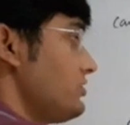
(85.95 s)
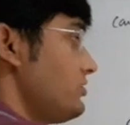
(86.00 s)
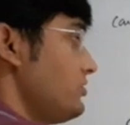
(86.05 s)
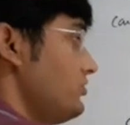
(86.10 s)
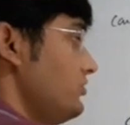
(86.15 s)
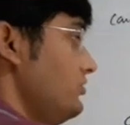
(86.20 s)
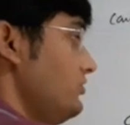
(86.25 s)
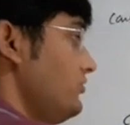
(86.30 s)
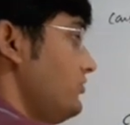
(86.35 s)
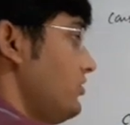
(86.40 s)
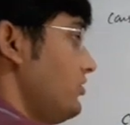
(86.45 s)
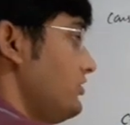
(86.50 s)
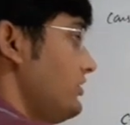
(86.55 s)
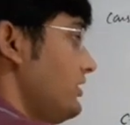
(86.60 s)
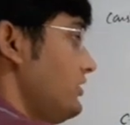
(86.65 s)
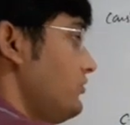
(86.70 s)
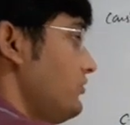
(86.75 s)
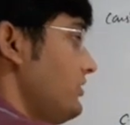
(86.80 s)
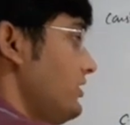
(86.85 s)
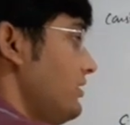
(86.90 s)
So for
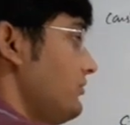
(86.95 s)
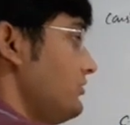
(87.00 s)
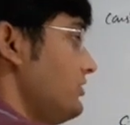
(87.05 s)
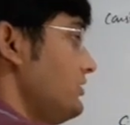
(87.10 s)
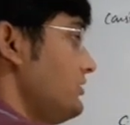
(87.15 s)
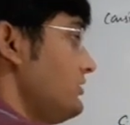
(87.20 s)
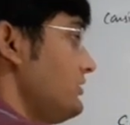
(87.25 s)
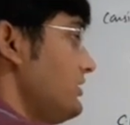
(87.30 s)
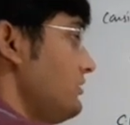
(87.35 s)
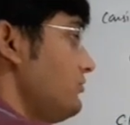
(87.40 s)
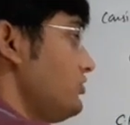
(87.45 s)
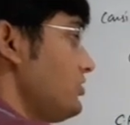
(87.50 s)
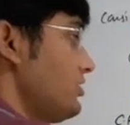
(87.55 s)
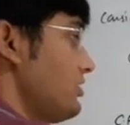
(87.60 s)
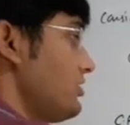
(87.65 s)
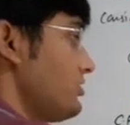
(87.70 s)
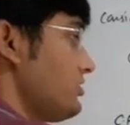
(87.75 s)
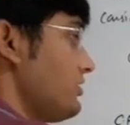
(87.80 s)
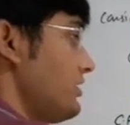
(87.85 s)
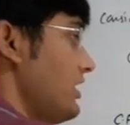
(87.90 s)
that we have the same
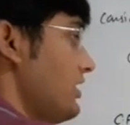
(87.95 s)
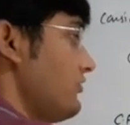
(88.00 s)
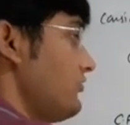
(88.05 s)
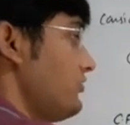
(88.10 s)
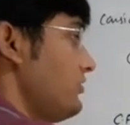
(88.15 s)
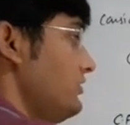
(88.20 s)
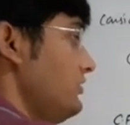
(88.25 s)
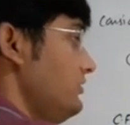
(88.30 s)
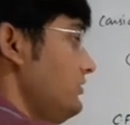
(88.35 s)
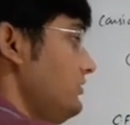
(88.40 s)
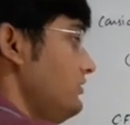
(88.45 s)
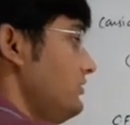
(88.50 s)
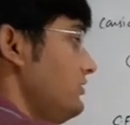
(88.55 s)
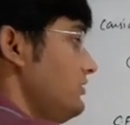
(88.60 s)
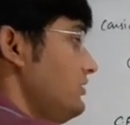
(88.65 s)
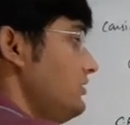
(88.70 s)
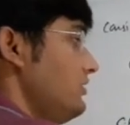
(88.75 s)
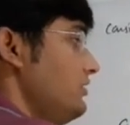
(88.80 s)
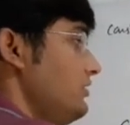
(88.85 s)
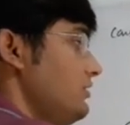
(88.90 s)
solution f1
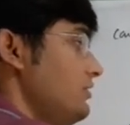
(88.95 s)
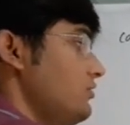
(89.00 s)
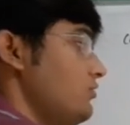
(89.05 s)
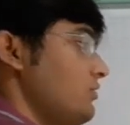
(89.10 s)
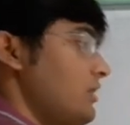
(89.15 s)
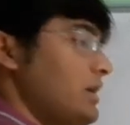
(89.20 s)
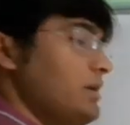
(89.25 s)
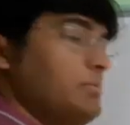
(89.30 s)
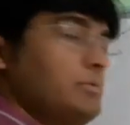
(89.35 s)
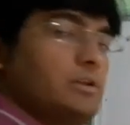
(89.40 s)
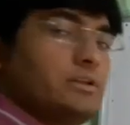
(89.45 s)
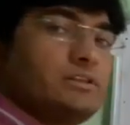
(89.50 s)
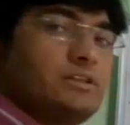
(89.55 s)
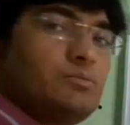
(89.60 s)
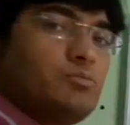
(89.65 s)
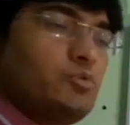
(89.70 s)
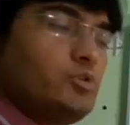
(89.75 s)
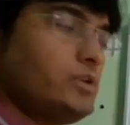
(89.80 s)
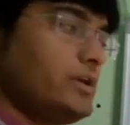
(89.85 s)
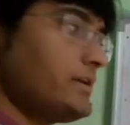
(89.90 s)
y plus
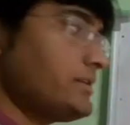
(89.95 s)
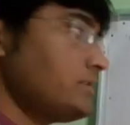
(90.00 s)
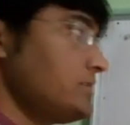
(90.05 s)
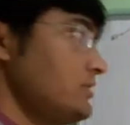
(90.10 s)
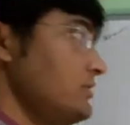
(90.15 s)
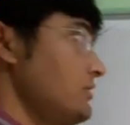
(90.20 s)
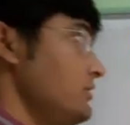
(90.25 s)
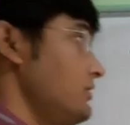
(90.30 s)
m1x.